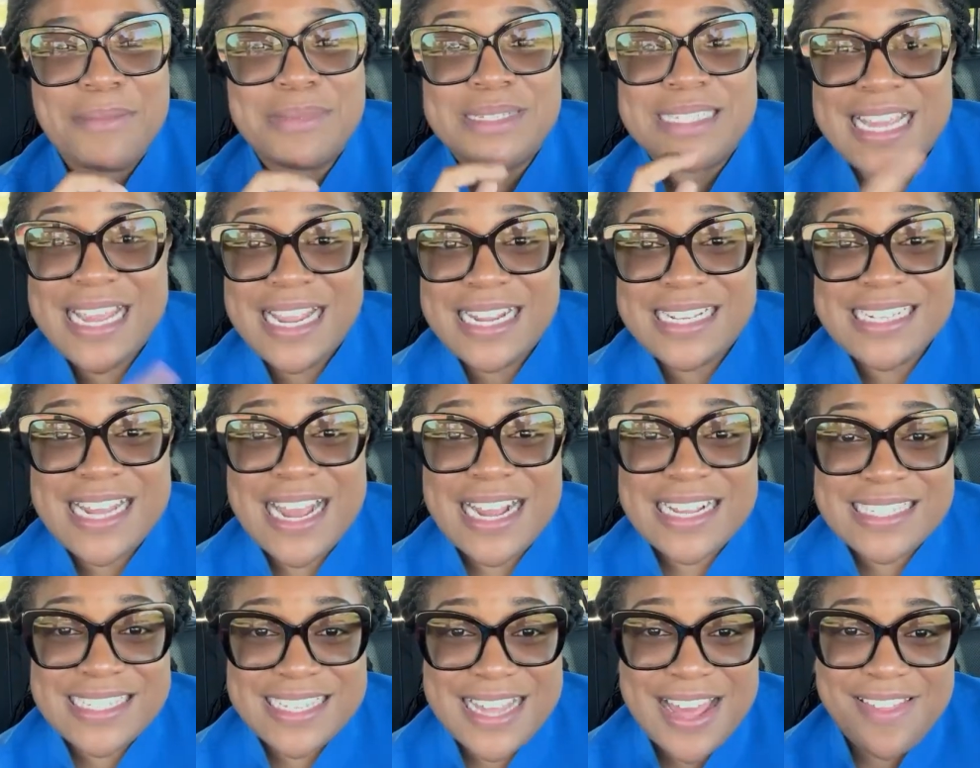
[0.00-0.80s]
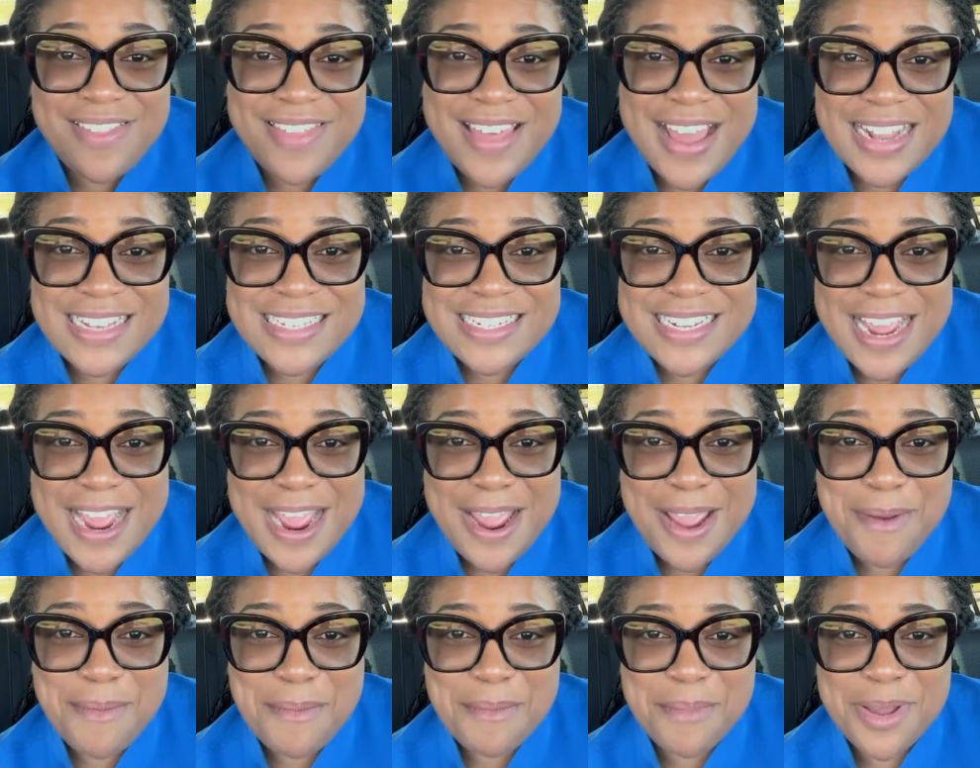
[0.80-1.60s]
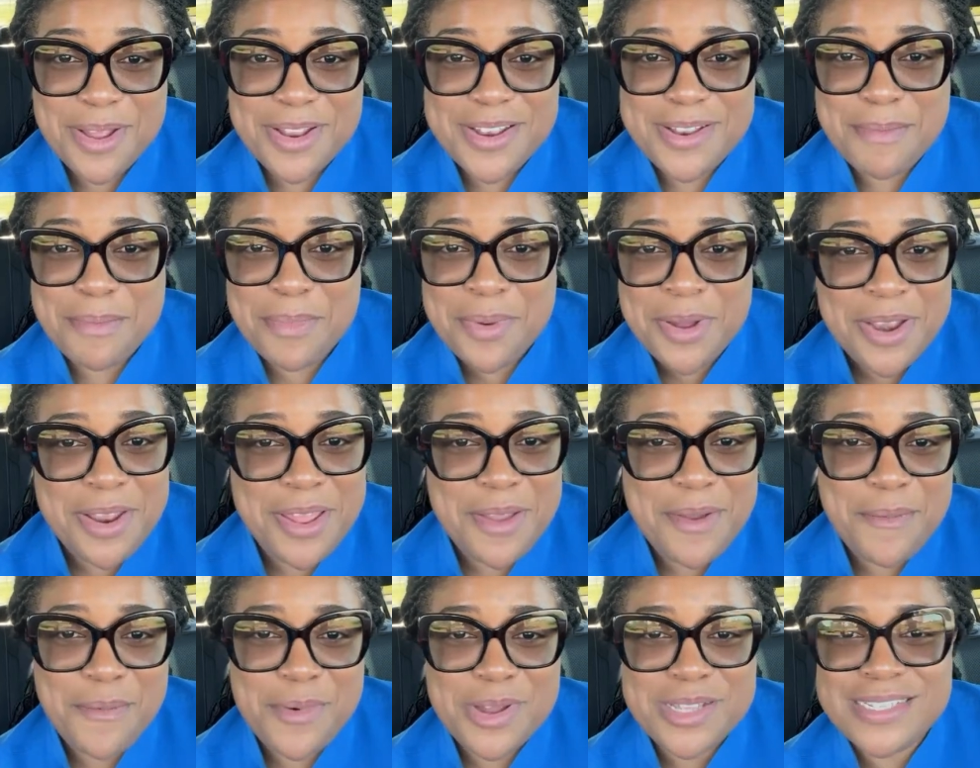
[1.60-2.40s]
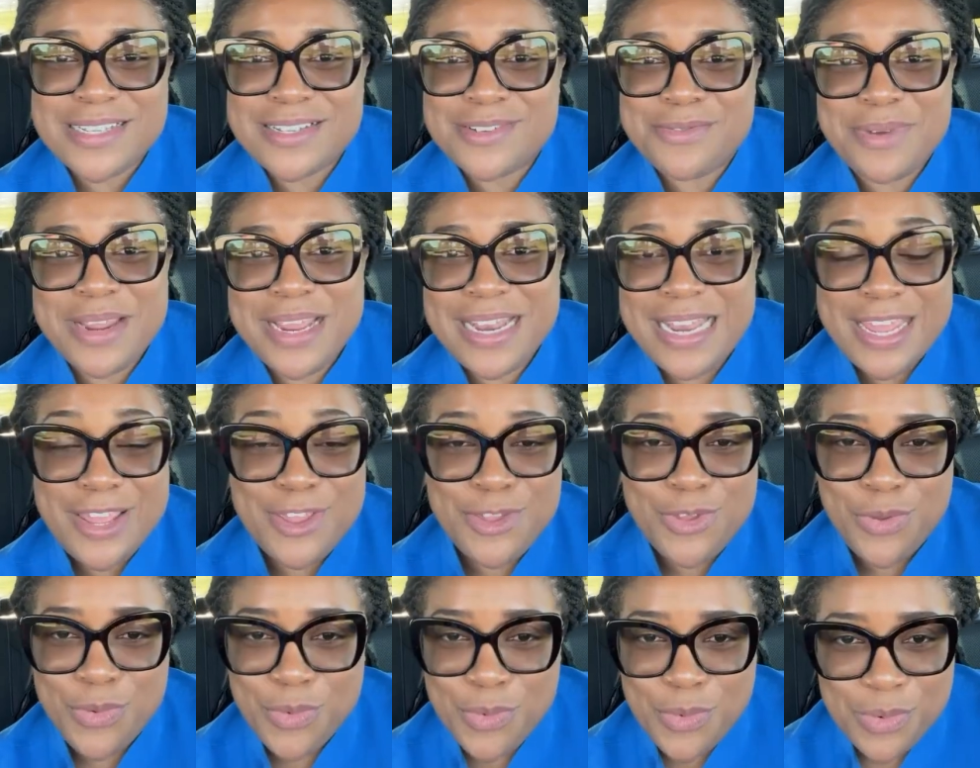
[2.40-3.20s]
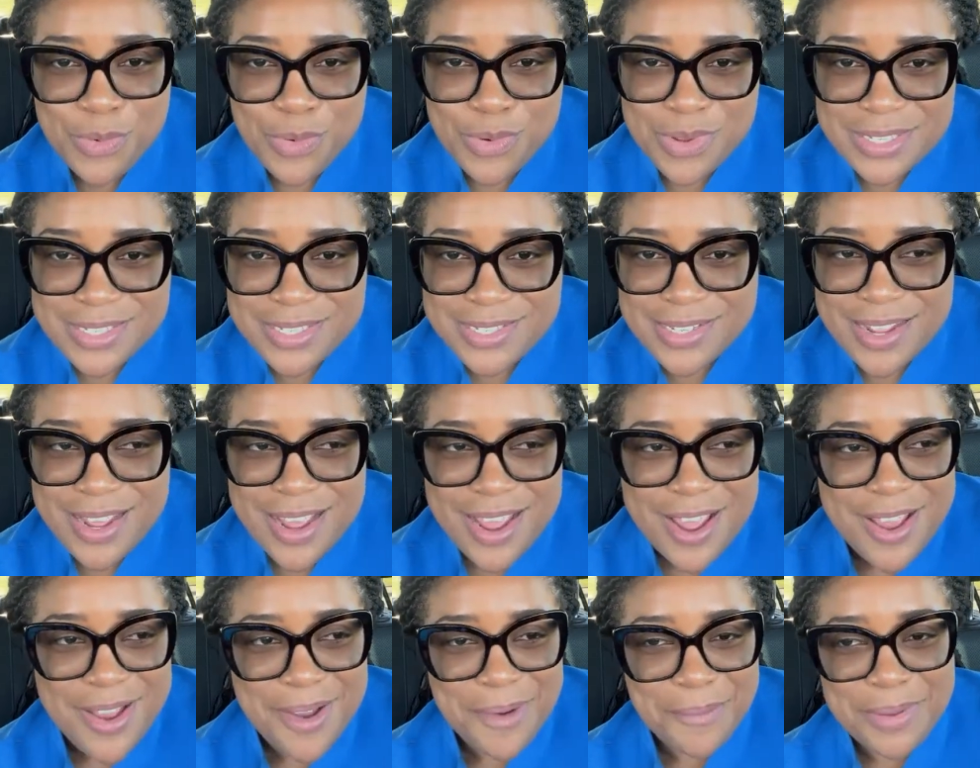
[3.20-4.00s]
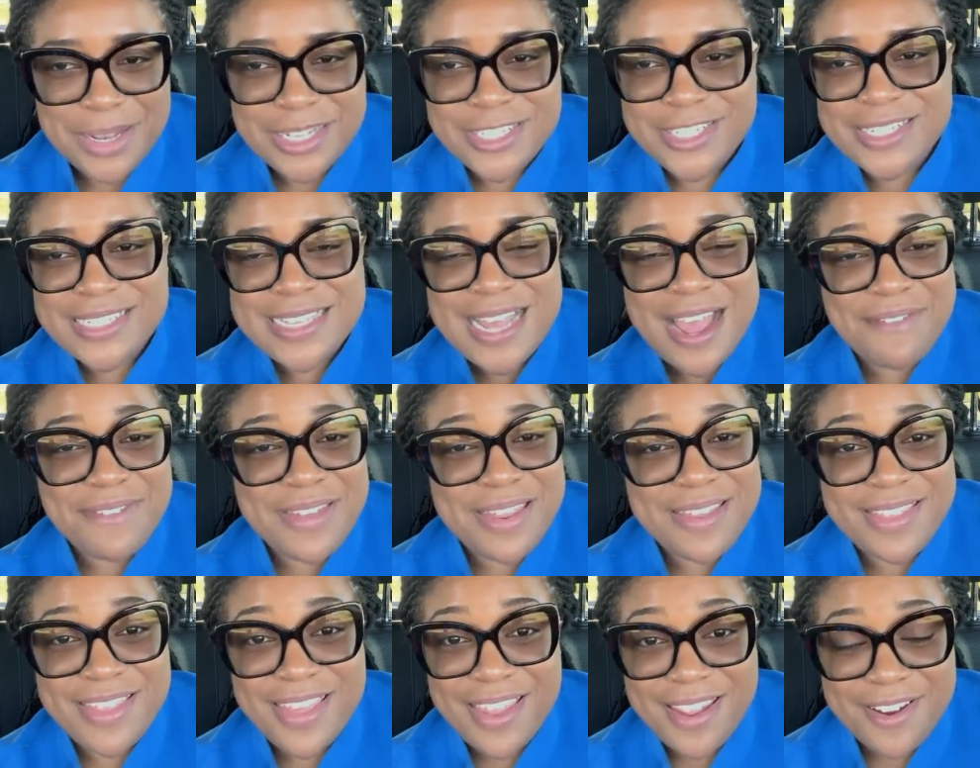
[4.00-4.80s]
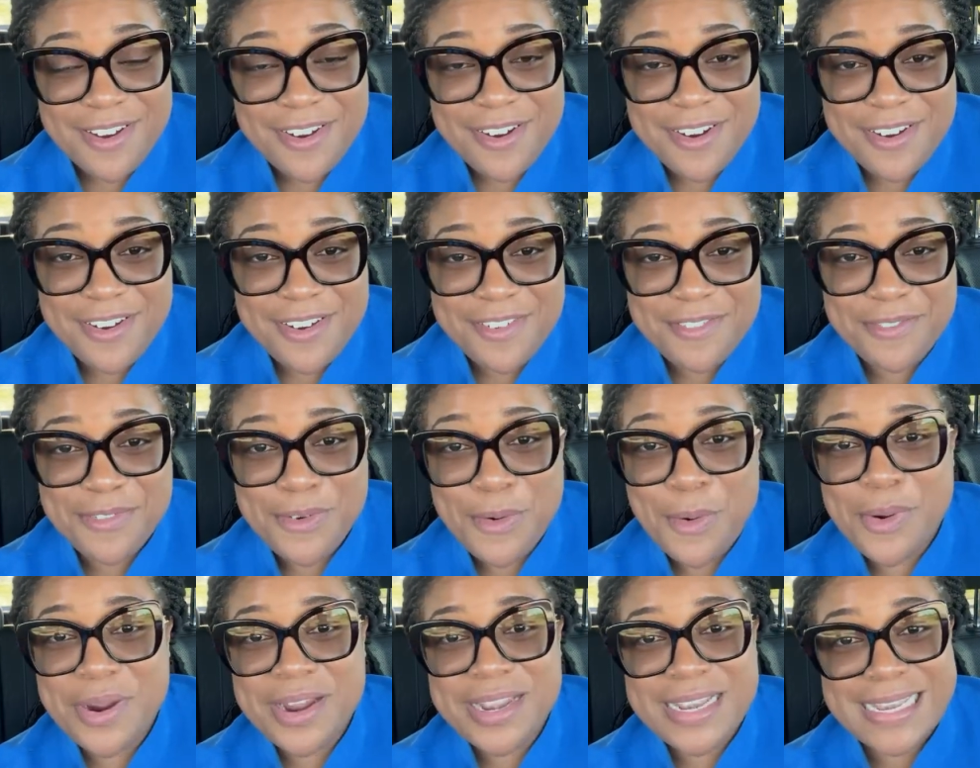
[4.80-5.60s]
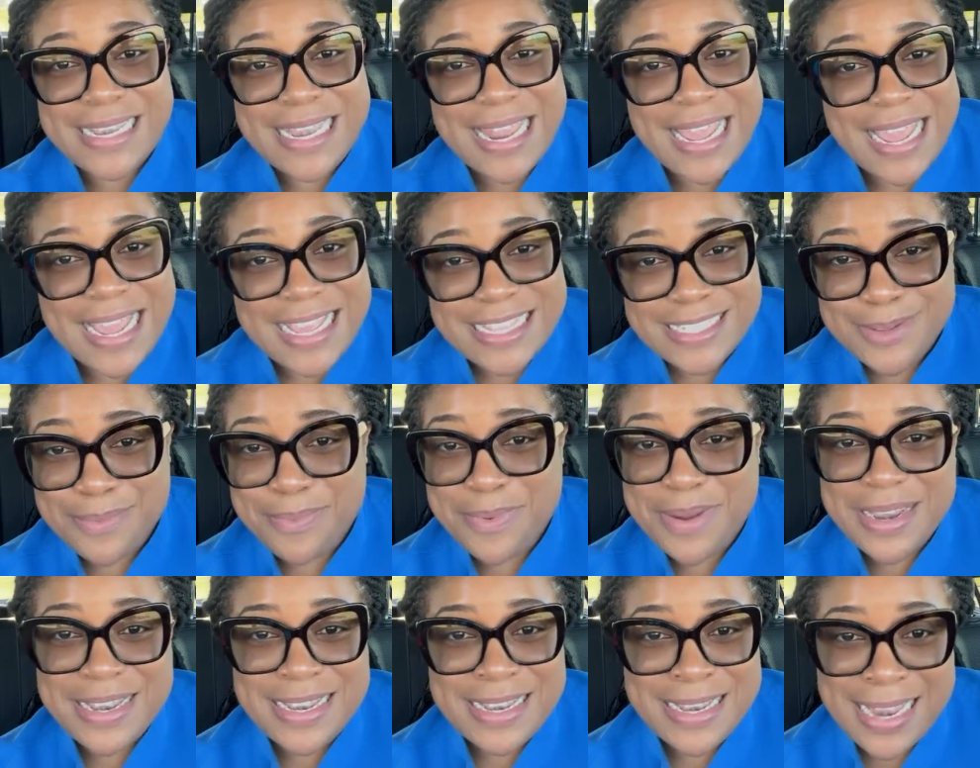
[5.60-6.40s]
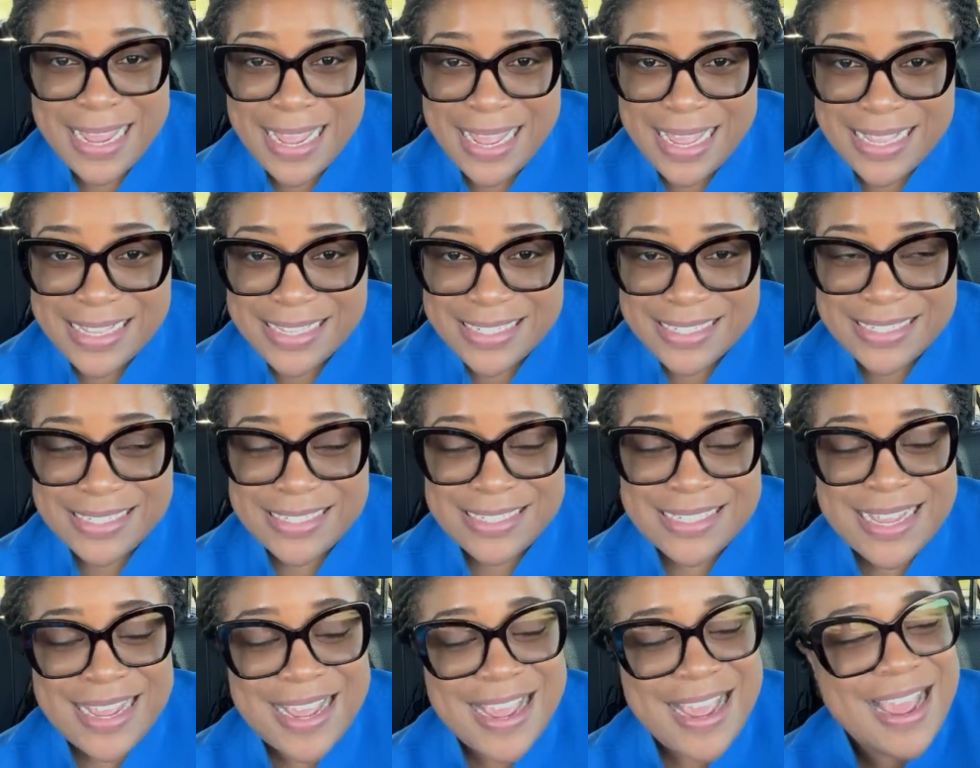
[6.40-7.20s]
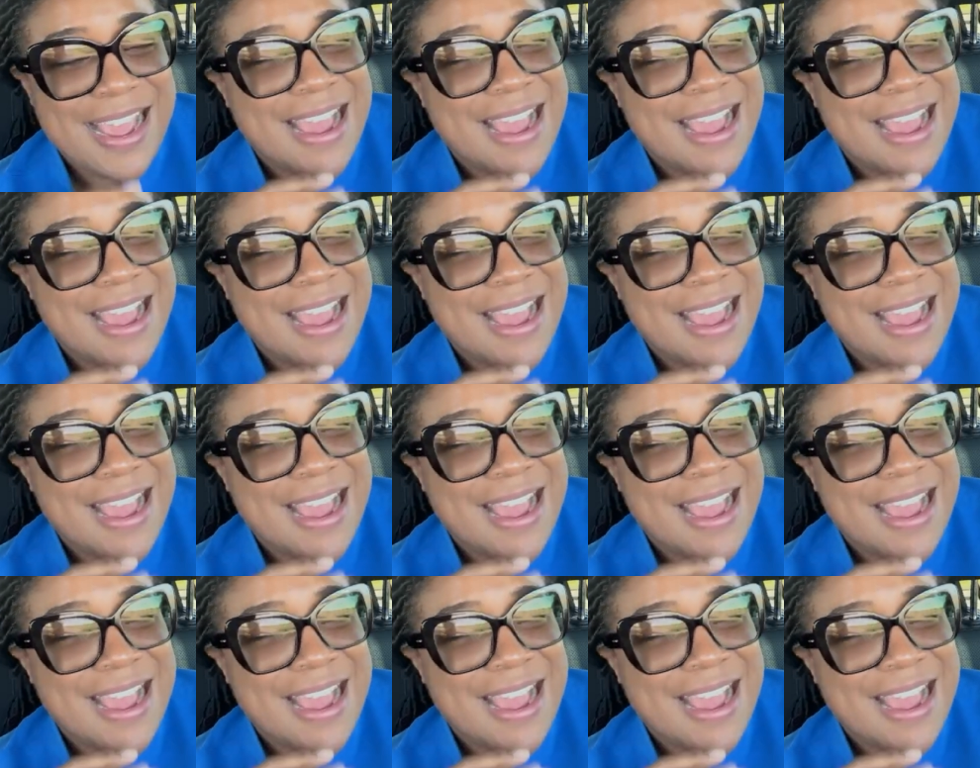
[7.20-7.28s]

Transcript: take taxi at that time. But the money wasn't really used. We'll just have it there for days upon days.